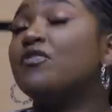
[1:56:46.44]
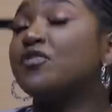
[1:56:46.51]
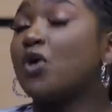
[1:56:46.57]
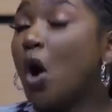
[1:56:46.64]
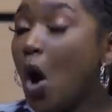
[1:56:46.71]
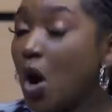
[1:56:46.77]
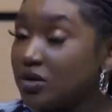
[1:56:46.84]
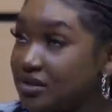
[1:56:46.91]
Of
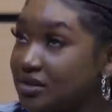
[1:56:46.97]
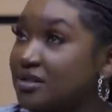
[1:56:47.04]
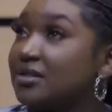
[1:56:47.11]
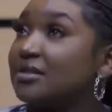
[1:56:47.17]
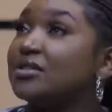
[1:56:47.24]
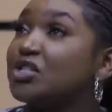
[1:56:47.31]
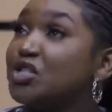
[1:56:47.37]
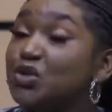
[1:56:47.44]

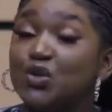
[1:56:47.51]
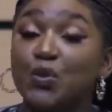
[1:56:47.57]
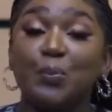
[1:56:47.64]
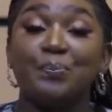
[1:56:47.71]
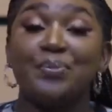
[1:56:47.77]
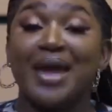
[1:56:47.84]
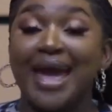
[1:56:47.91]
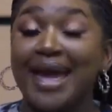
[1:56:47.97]
course, till you
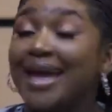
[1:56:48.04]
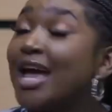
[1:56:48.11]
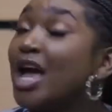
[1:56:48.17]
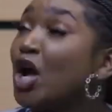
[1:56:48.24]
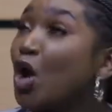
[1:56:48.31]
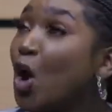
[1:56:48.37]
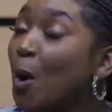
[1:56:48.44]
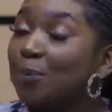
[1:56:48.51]
pay
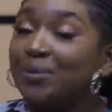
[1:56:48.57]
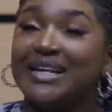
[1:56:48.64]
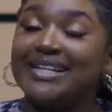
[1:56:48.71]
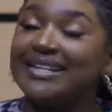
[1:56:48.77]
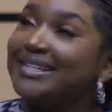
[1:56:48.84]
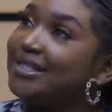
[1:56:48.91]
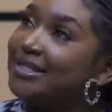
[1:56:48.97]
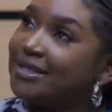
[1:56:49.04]

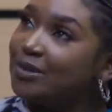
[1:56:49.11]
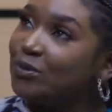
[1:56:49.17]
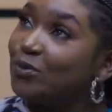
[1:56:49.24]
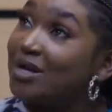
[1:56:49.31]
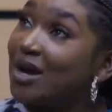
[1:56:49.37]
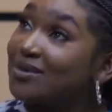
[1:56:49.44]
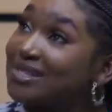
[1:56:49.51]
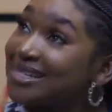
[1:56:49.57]
completely
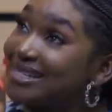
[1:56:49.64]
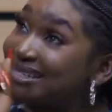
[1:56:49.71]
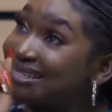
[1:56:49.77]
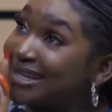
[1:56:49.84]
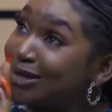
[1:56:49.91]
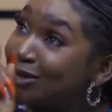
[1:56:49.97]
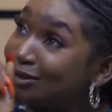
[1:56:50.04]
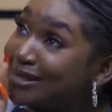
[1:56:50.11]
without a
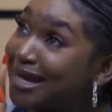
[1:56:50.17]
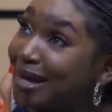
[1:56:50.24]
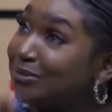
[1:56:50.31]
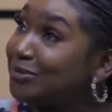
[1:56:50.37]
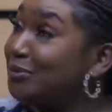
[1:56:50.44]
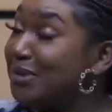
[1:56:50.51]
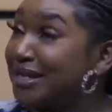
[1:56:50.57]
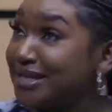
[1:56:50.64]
single
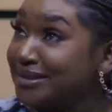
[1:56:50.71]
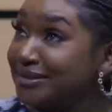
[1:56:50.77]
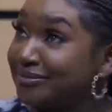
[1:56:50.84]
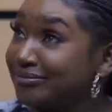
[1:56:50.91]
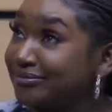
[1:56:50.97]
dime remaining.